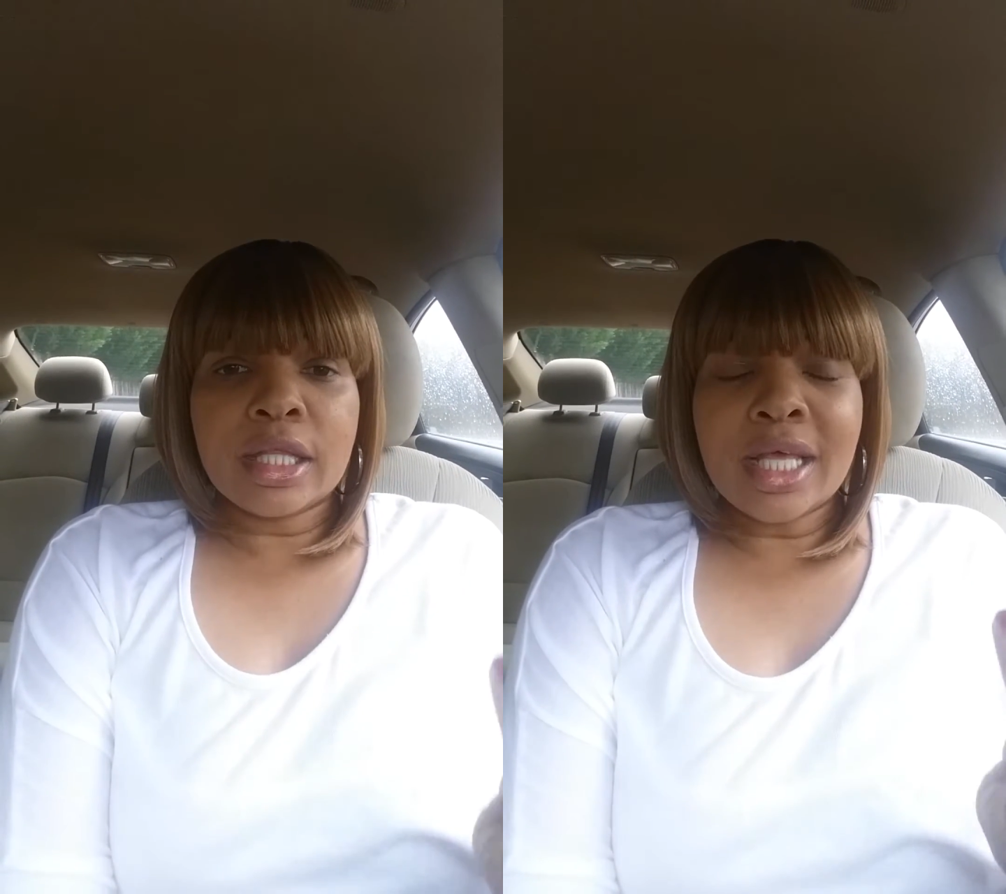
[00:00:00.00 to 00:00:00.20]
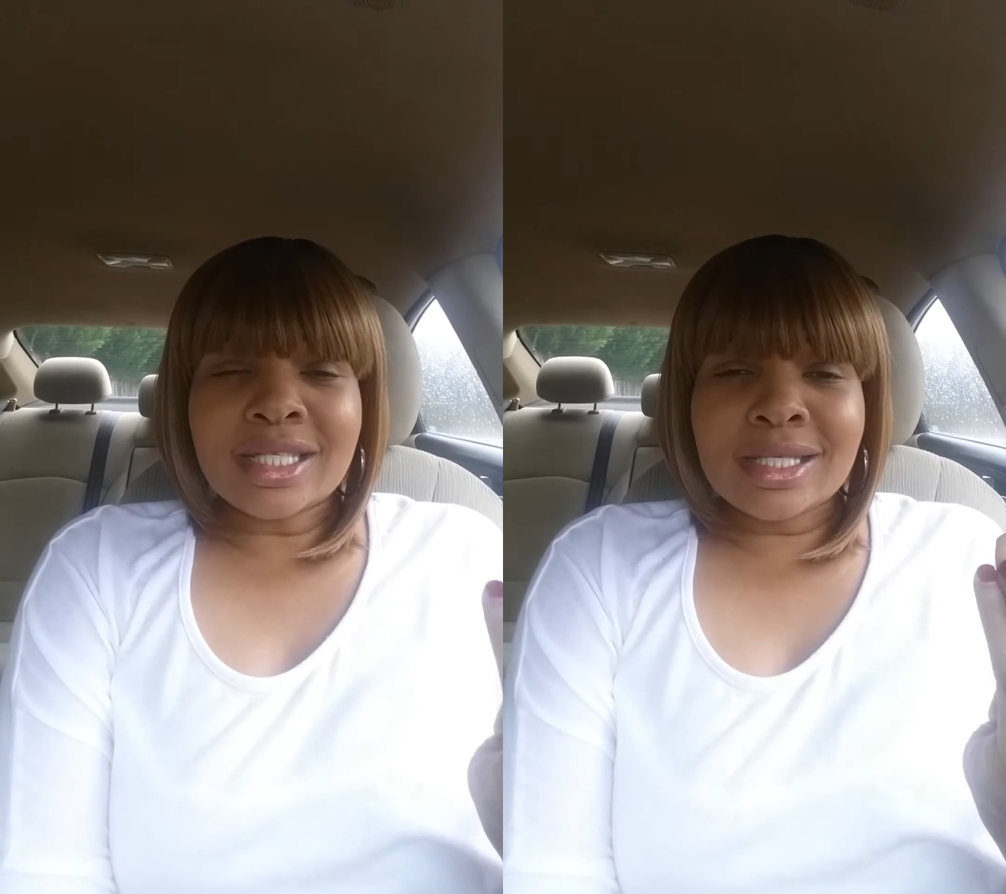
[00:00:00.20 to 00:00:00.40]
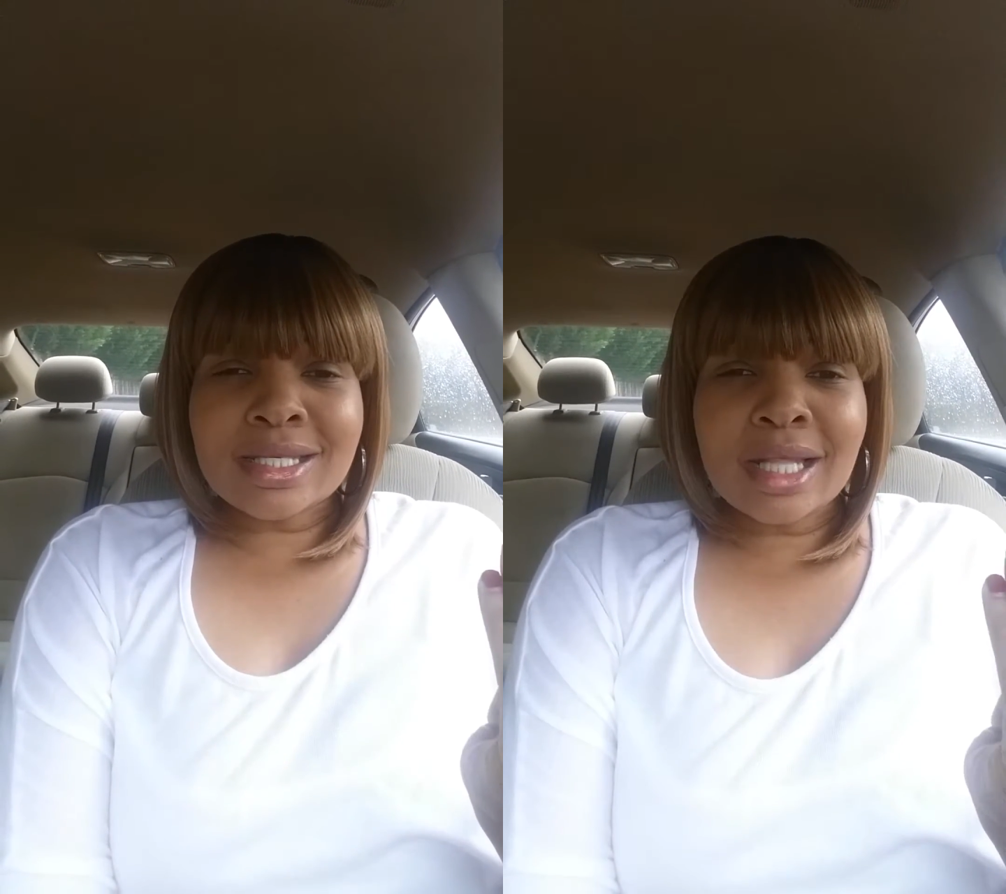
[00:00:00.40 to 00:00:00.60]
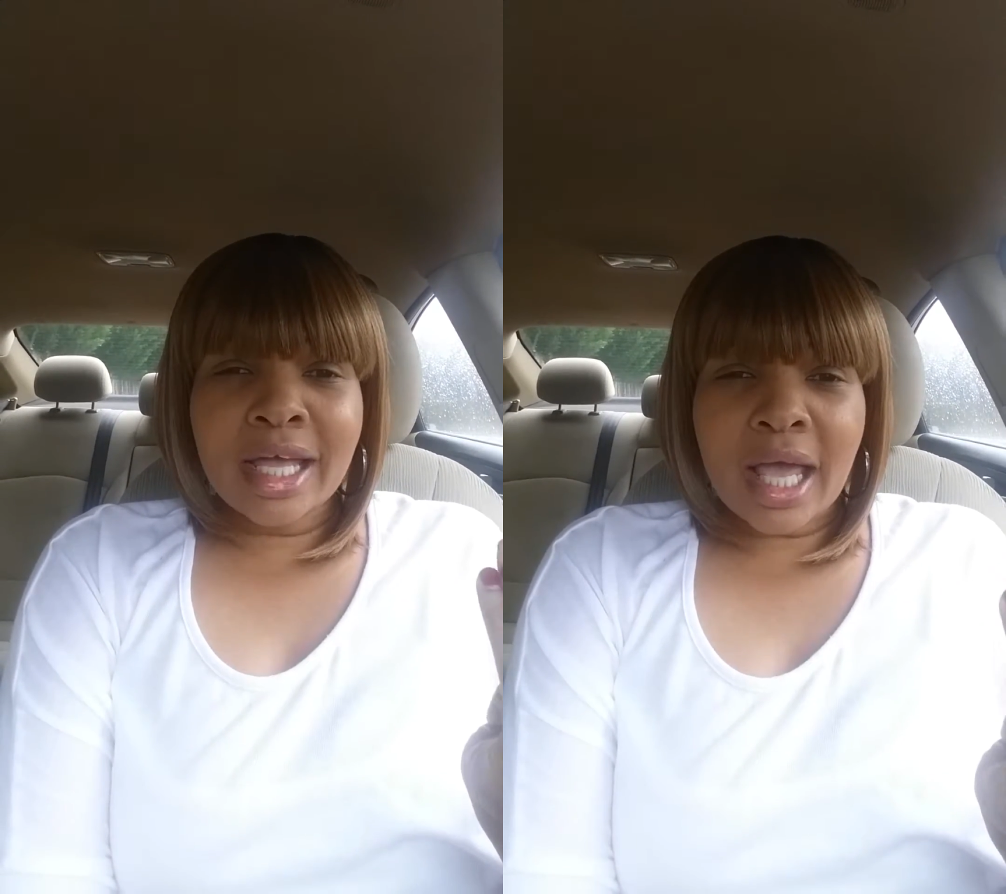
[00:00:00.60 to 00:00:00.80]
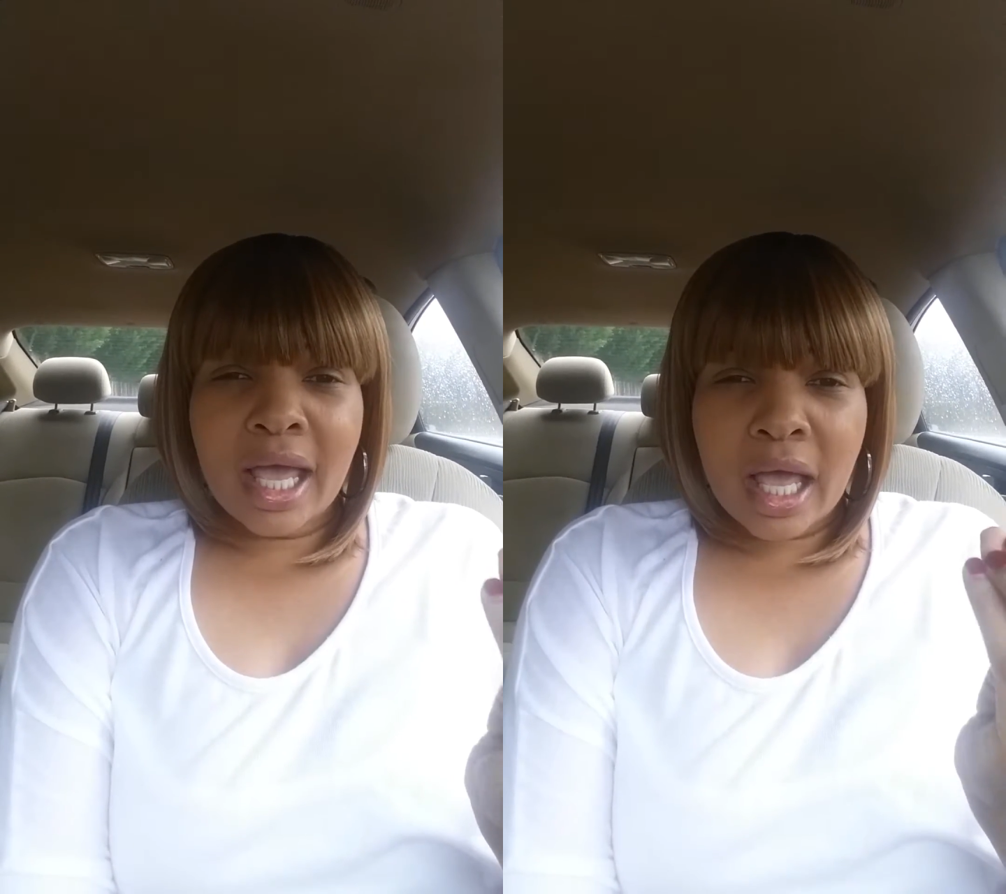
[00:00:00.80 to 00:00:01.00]
It just
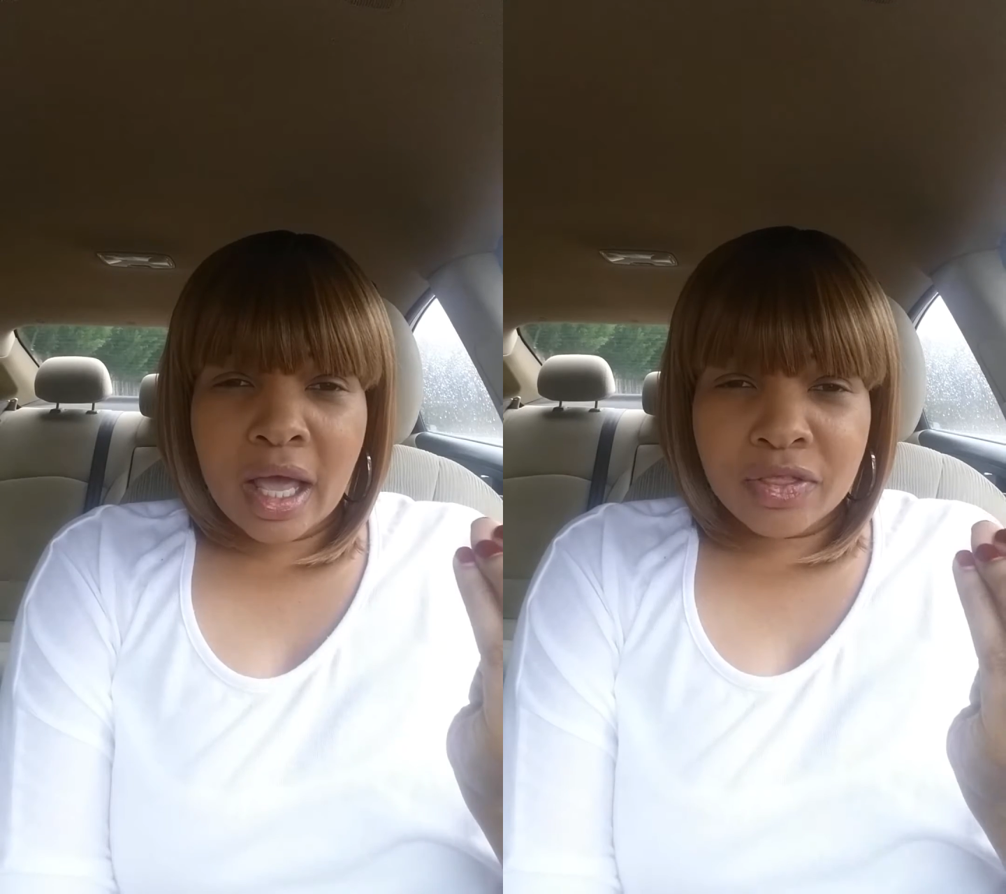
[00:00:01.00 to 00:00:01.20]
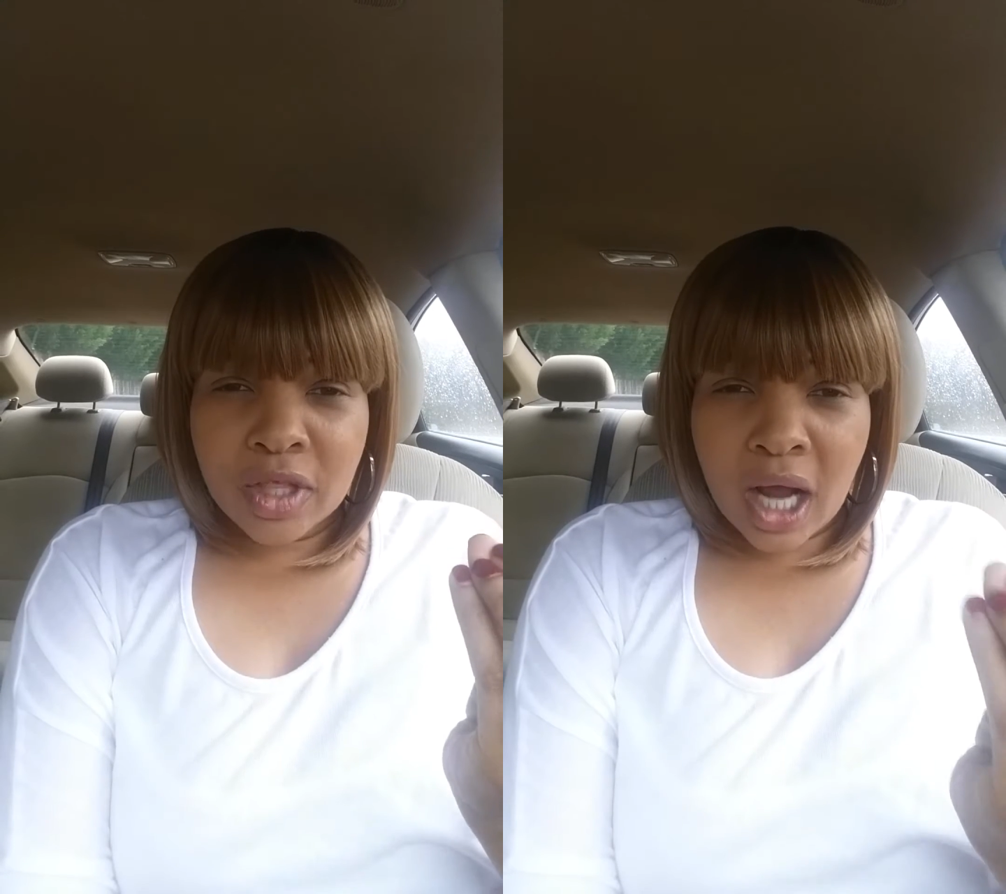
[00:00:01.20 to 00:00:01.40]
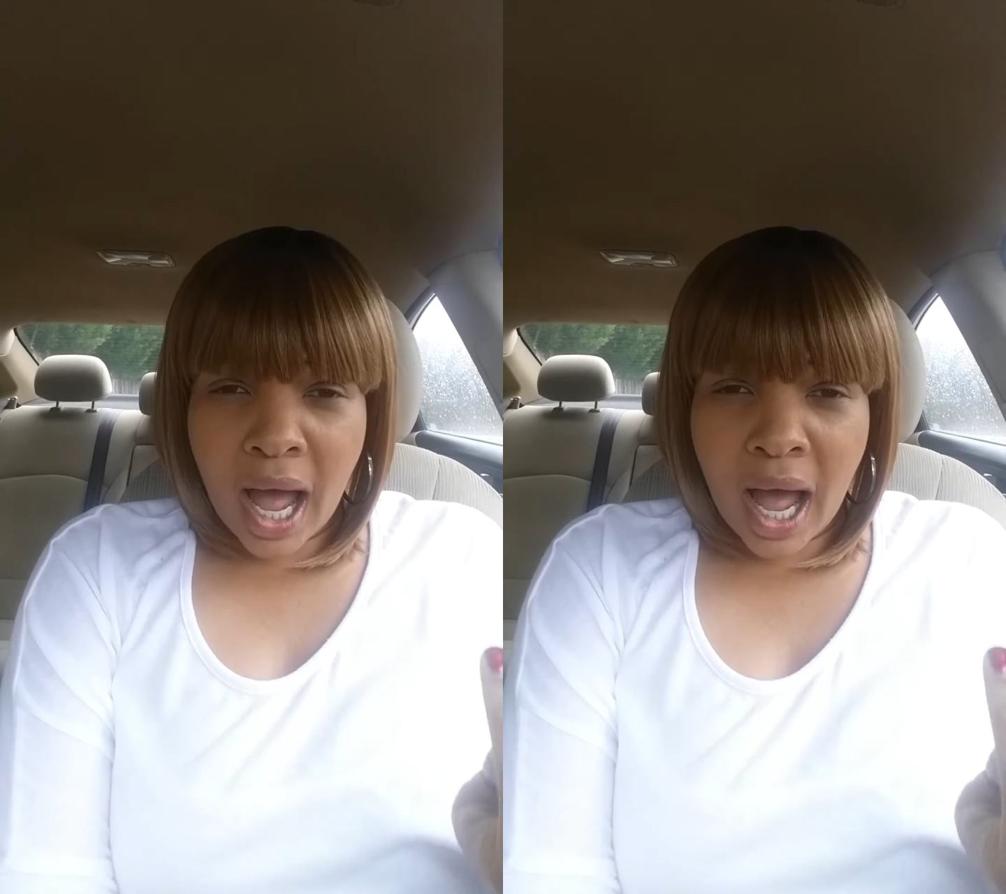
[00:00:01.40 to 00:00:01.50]
like the